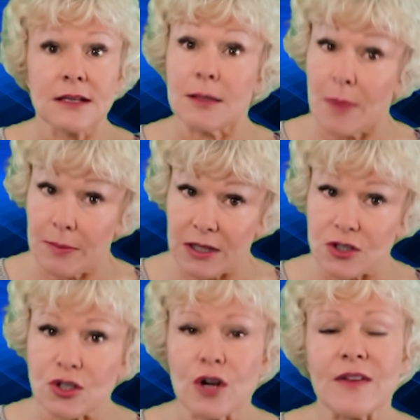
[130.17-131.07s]
The public
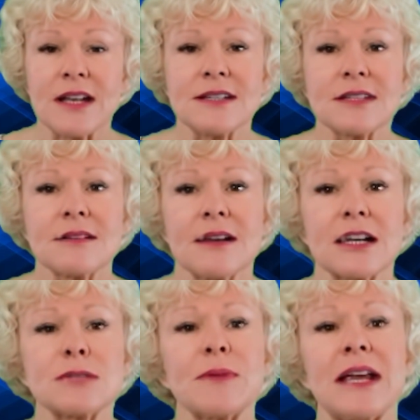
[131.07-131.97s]
servants
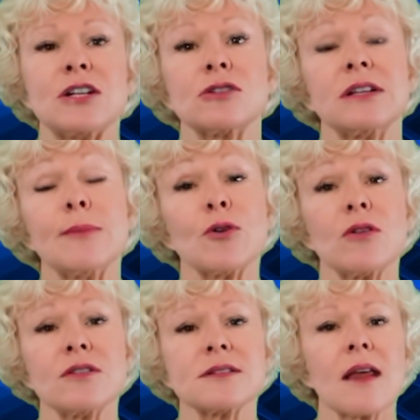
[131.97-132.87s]
explained to
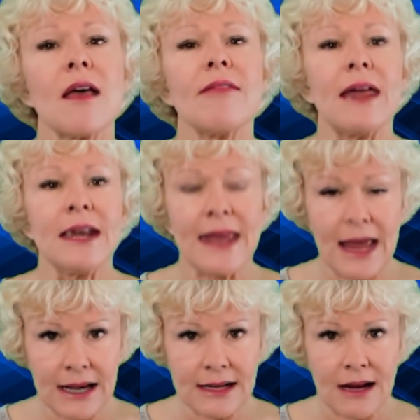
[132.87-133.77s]
Liberals that in
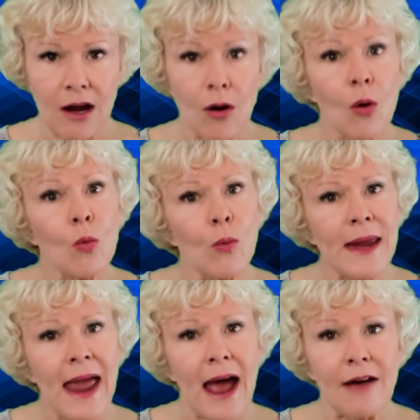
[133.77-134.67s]
Canada we
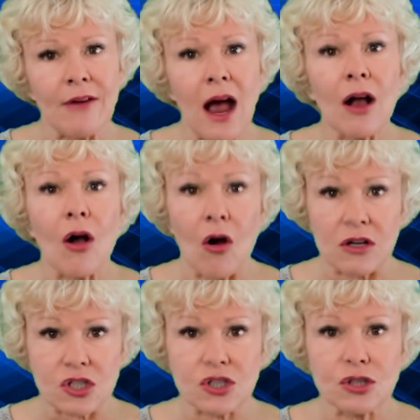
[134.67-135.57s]
have a
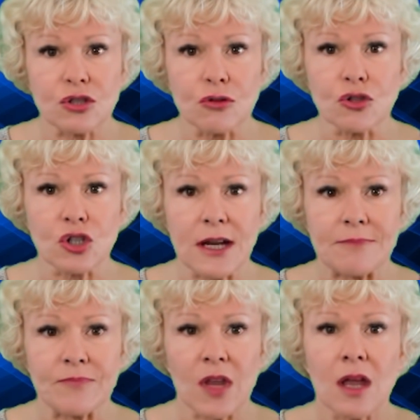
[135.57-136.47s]

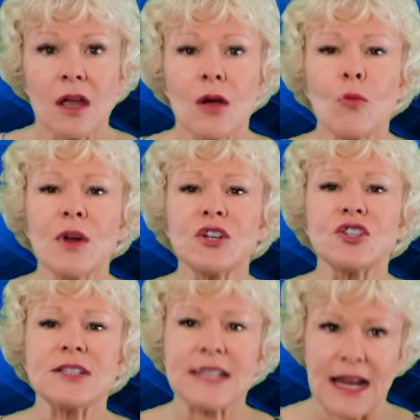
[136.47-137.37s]
constitution which
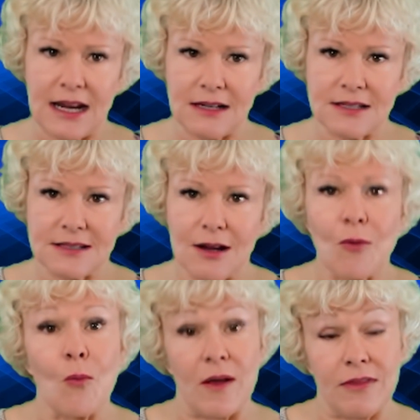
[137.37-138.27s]
states
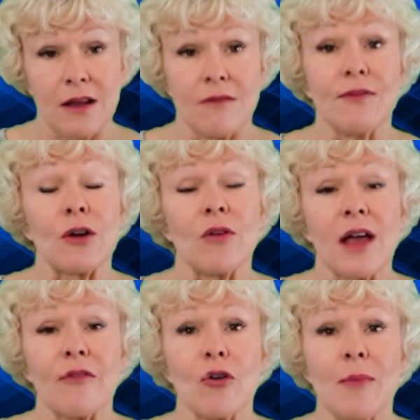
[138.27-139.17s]
what the federal
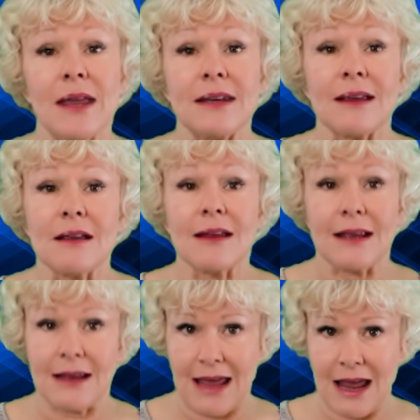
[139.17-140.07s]
government
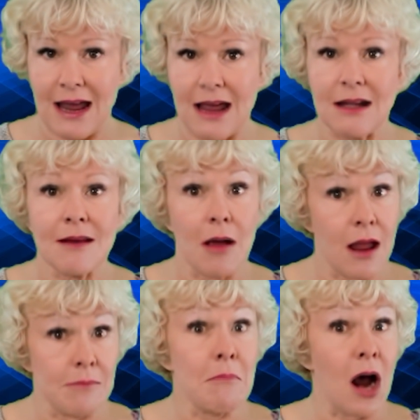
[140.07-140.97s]
can
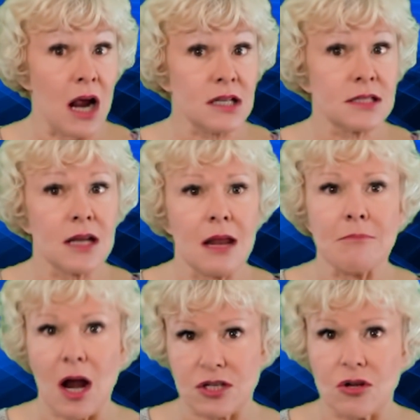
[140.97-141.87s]
and must
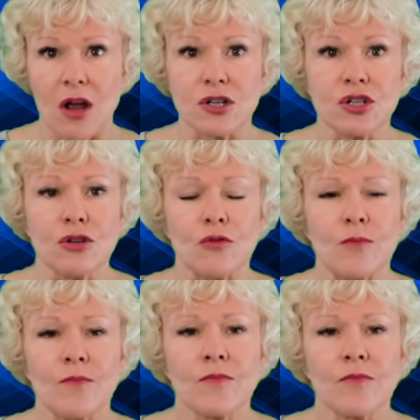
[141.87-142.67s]
not do.